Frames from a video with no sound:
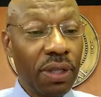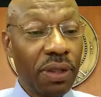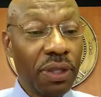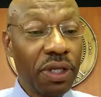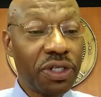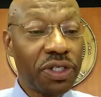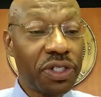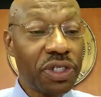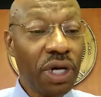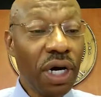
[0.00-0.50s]

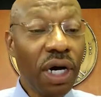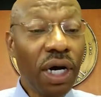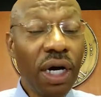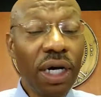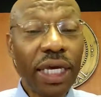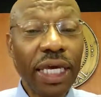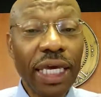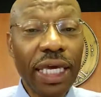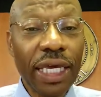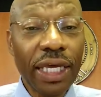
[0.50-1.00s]
The
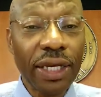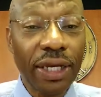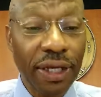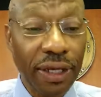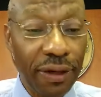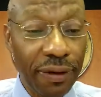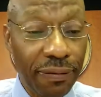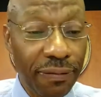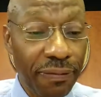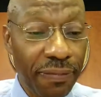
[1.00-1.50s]
song
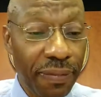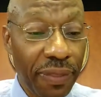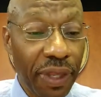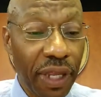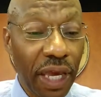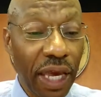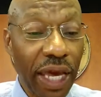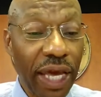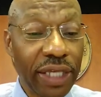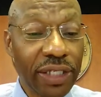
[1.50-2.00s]
ended
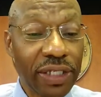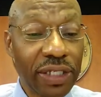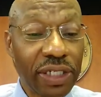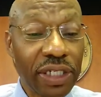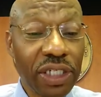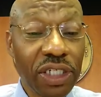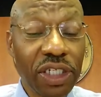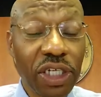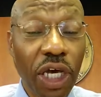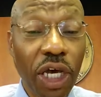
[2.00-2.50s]
and
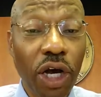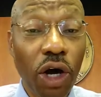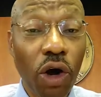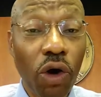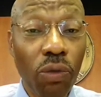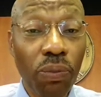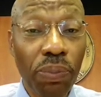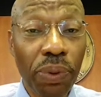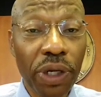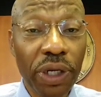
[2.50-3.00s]
CJ
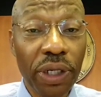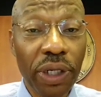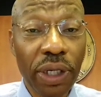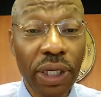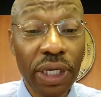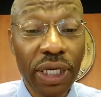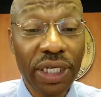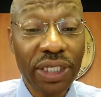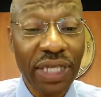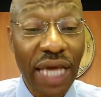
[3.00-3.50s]
opened
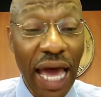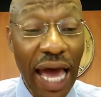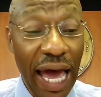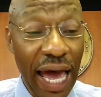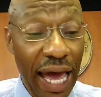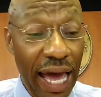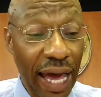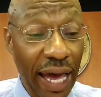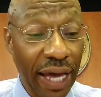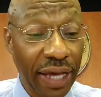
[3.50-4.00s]
his
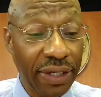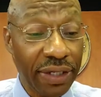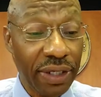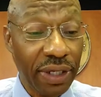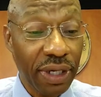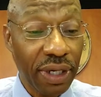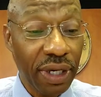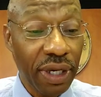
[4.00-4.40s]
eyes.